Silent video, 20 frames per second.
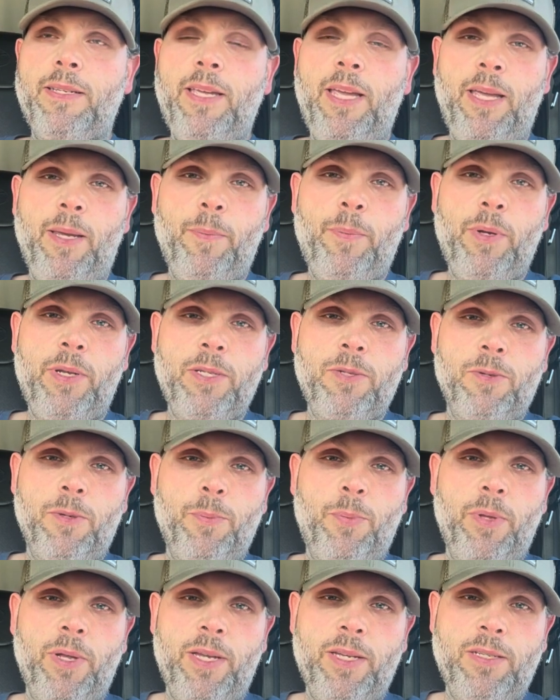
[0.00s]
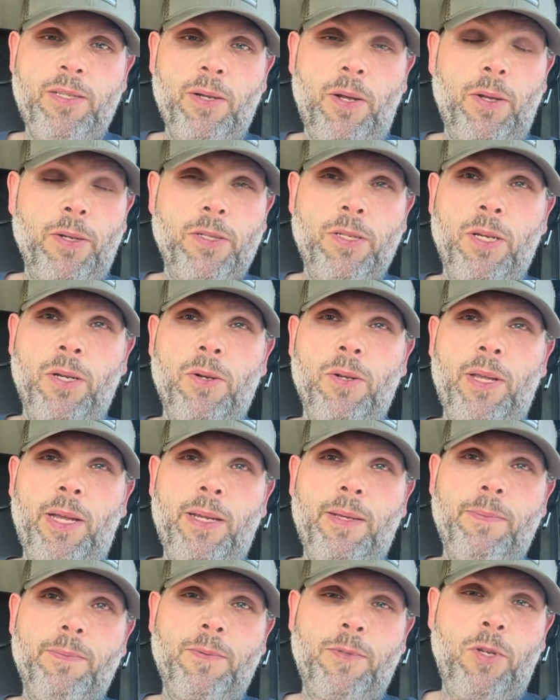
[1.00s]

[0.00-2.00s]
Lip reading: kingpins replaced also like